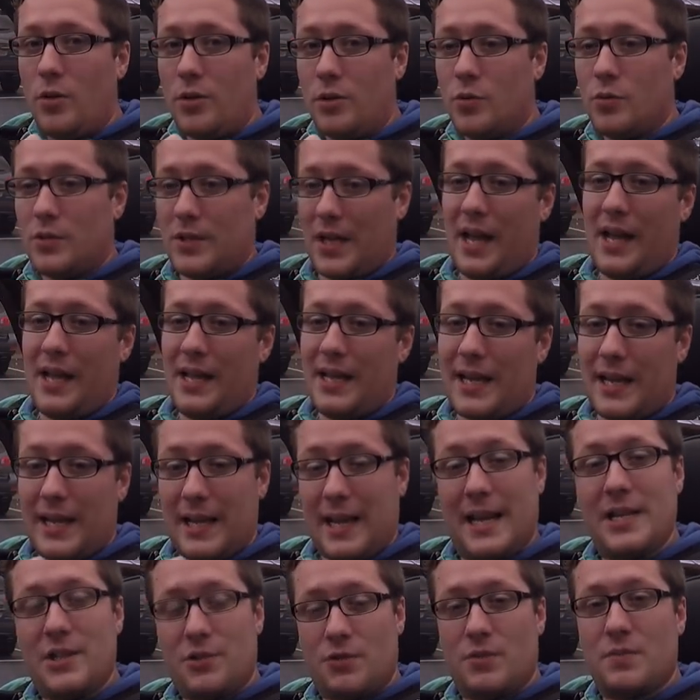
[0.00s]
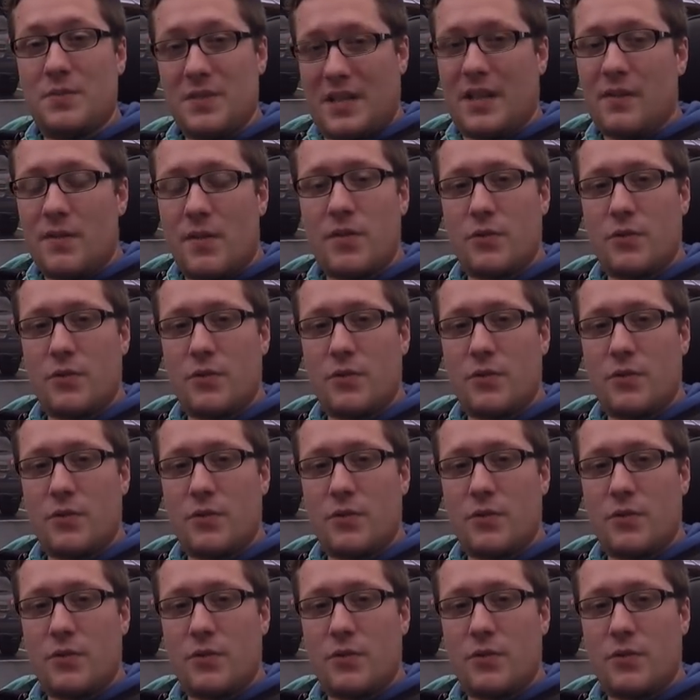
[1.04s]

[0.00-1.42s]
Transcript: you take a Caterham 7